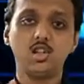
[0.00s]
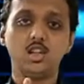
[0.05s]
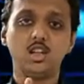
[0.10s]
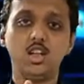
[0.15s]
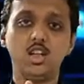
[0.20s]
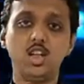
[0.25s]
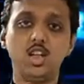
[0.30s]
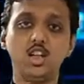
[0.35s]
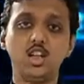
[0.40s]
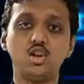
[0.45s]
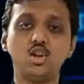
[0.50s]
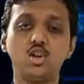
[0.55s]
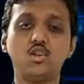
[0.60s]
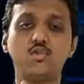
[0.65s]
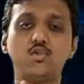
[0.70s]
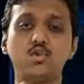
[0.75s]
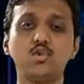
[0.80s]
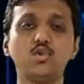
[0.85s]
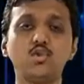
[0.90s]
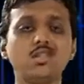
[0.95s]
range of
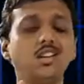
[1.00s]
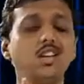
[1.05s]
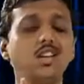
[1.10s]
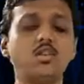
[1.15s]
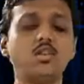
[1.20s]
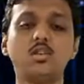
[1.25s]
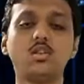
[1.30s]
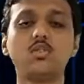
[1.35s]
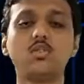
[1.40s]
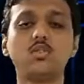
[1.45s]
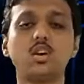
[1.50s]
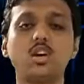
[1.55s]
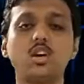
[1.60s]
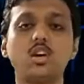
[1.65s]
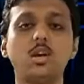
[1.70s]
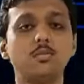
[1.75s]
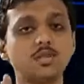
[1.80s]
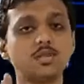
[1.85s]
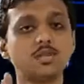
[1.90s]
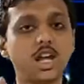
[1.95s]
rows and range of
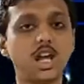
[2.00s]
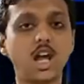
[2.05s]
columns.